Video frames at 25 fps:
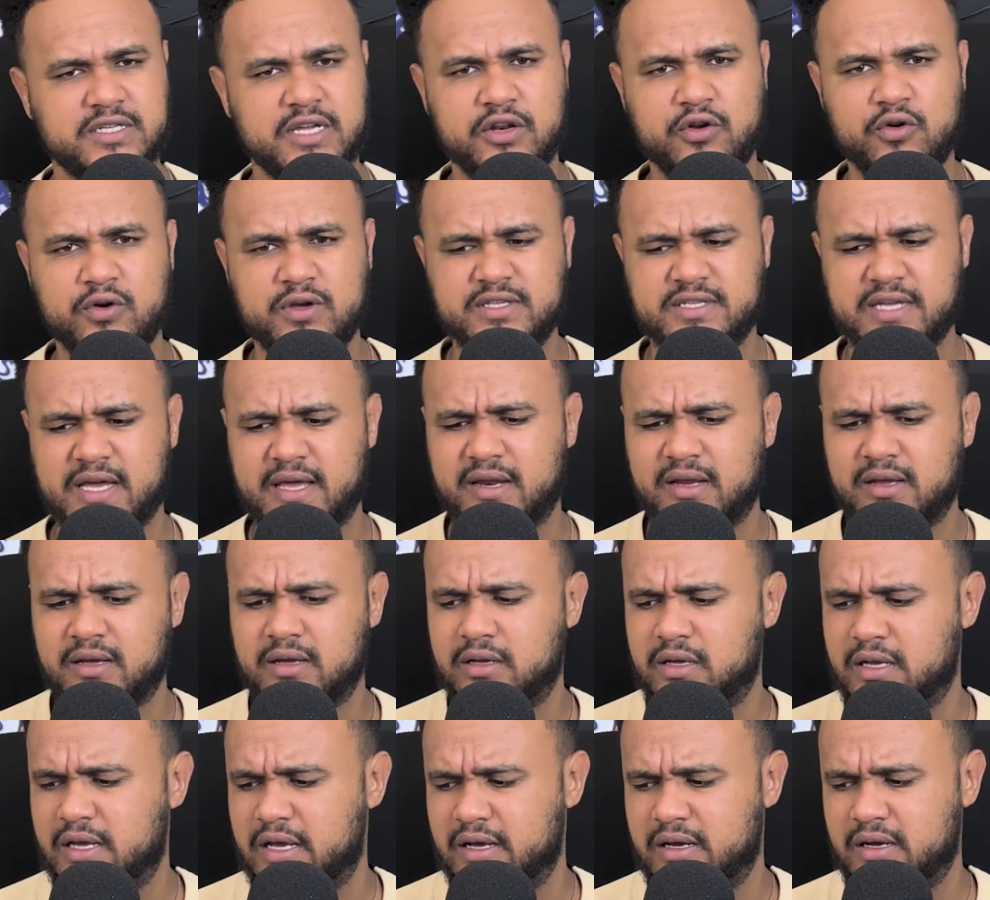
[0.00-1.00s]
I know he's had
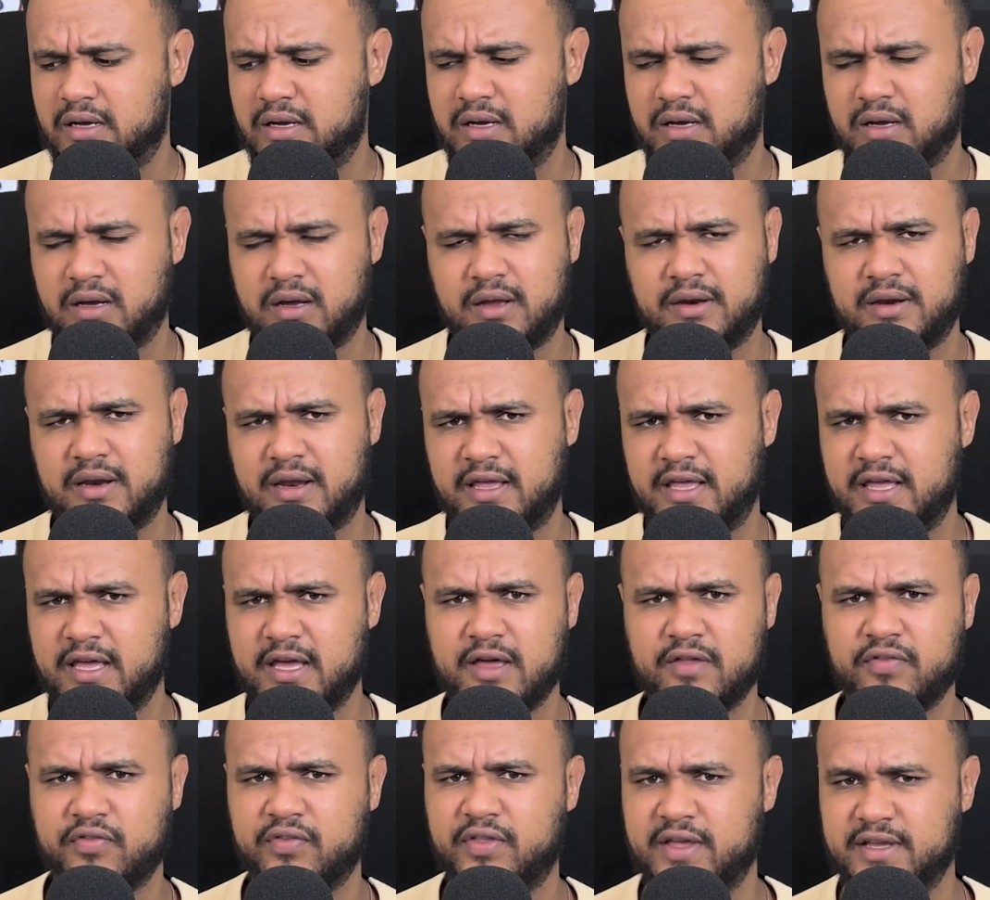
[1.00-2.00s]
a
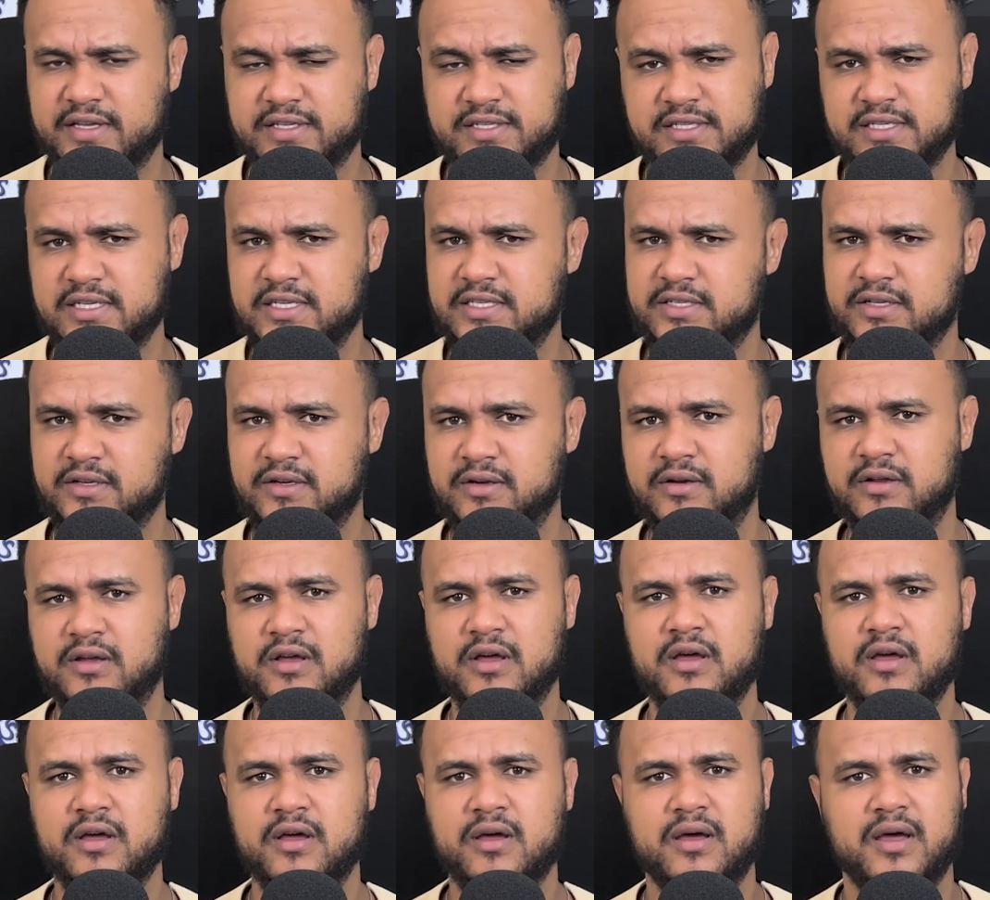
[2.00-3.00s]
here and there season
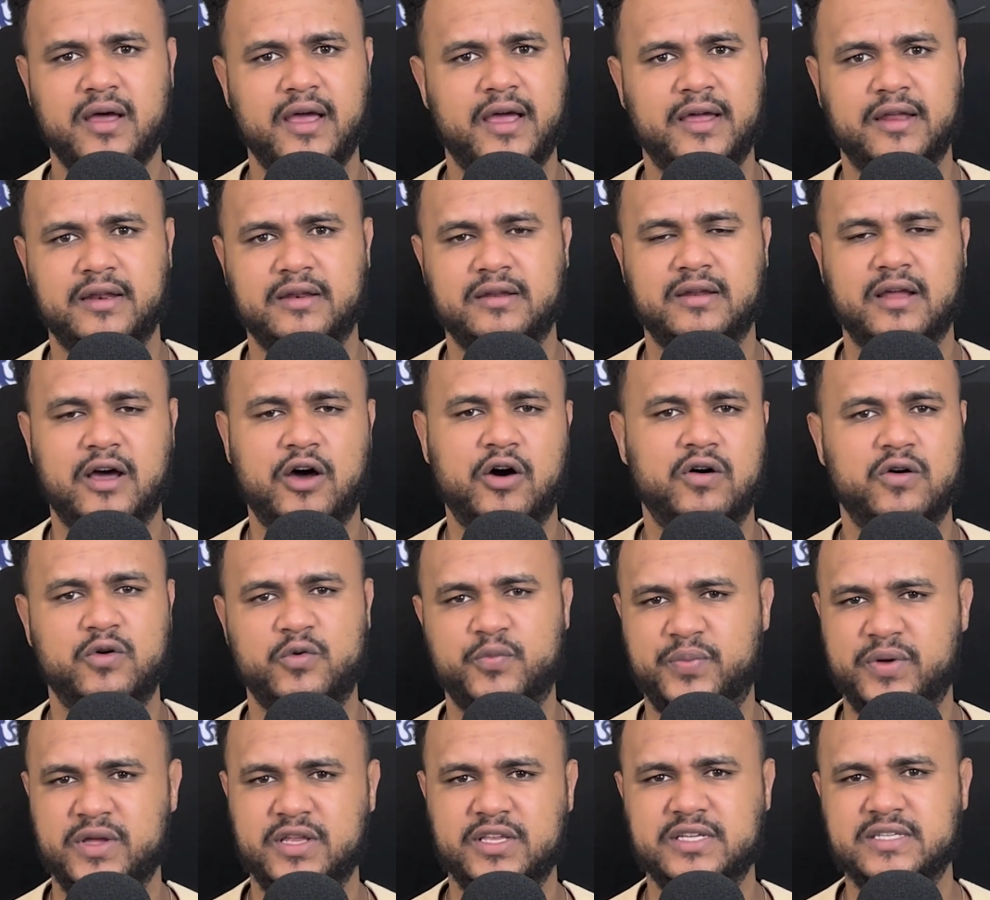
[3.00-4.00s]
and our
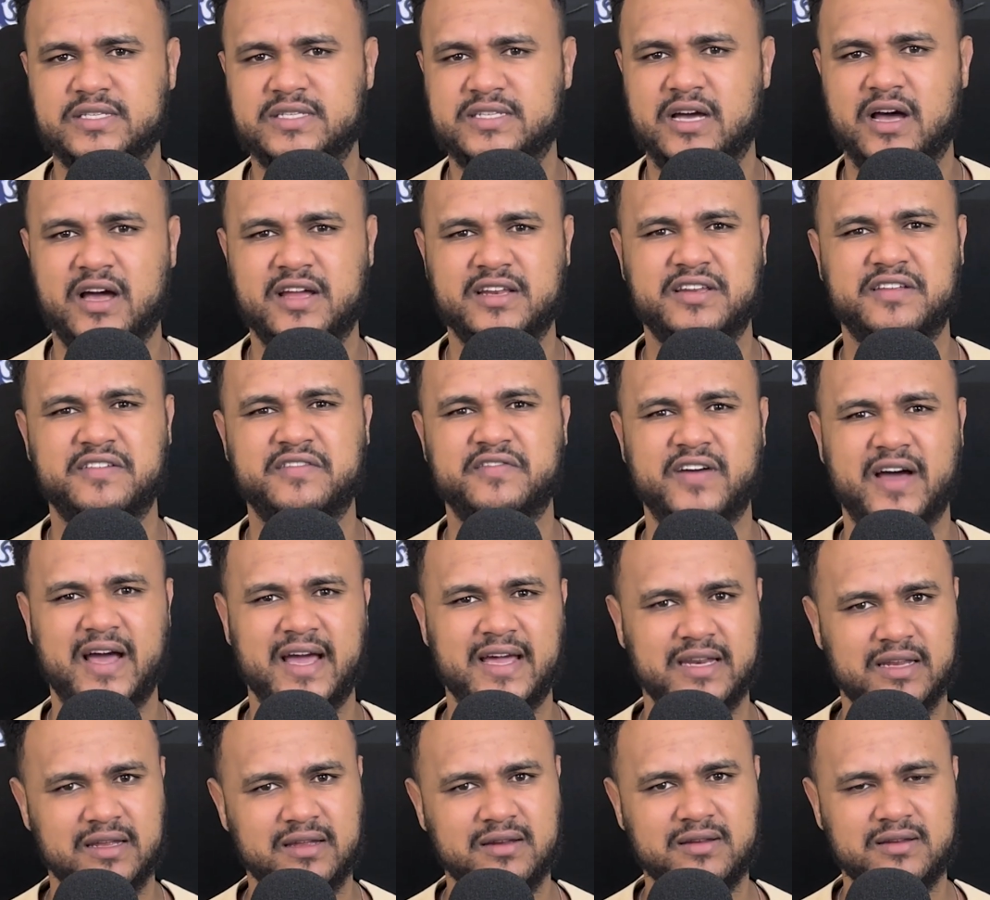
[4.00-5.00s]
opinions are
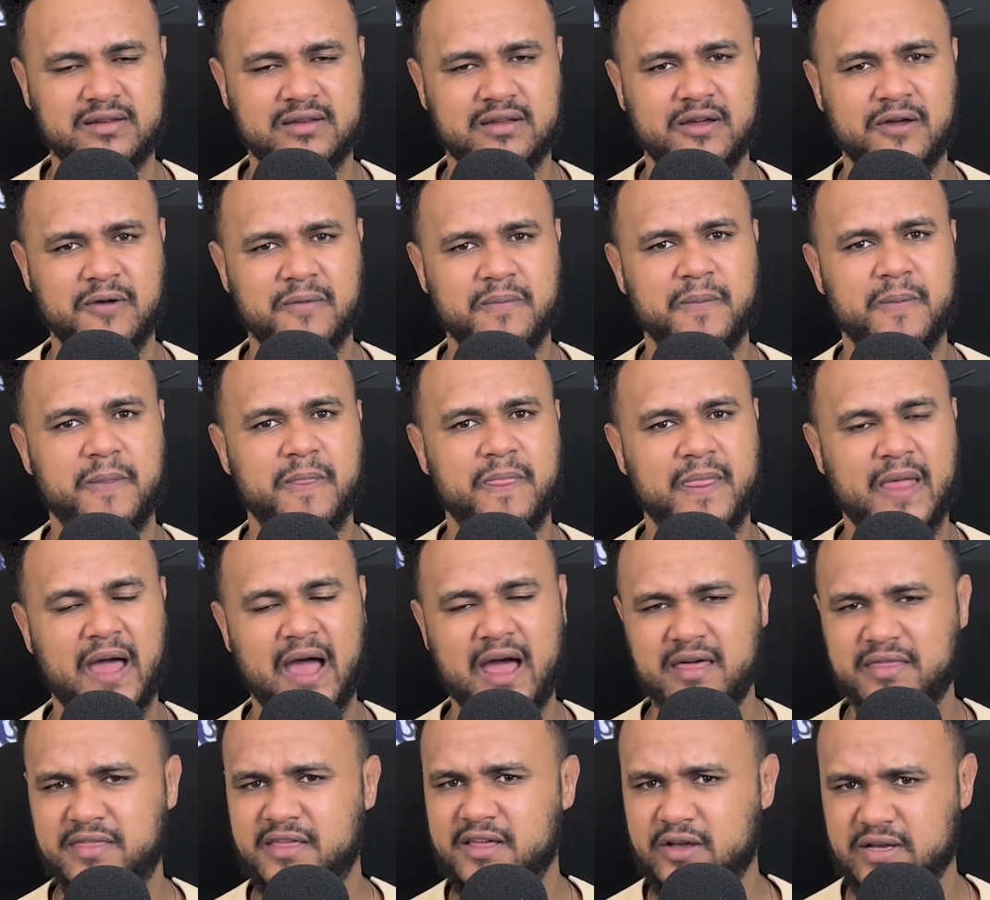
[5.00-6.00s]
divided.
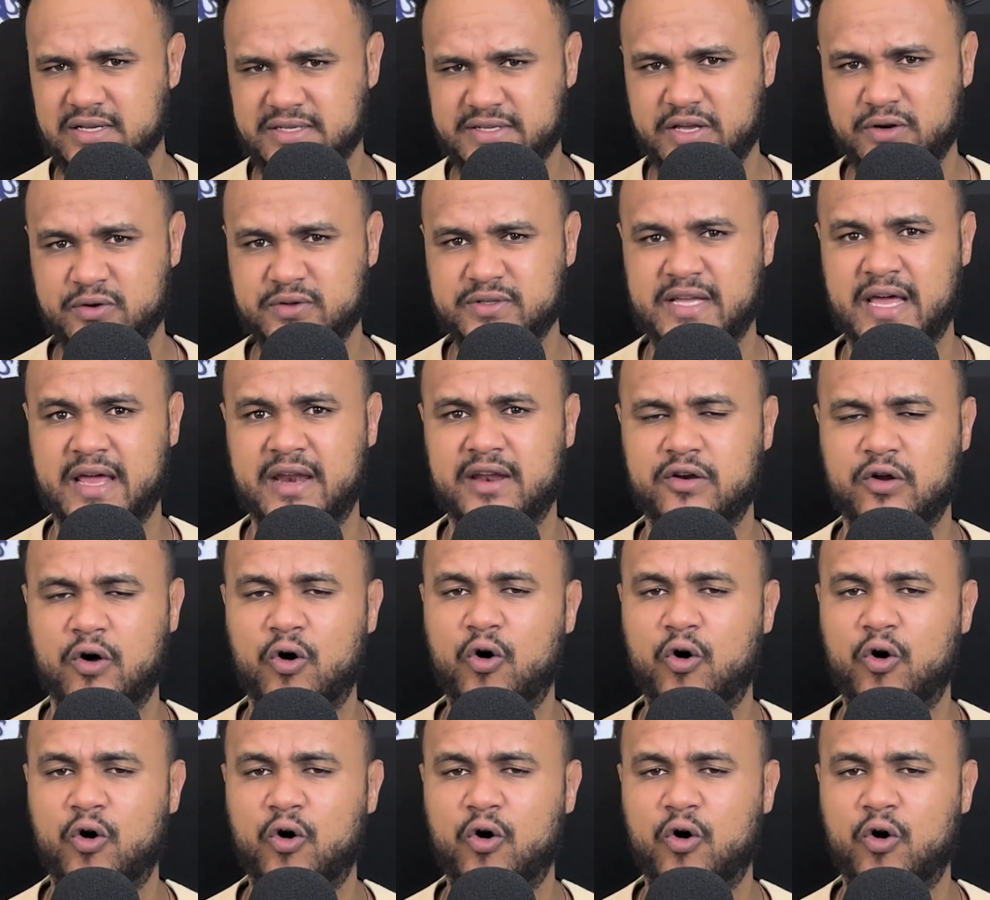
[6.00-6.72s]
I think Caicedo's had an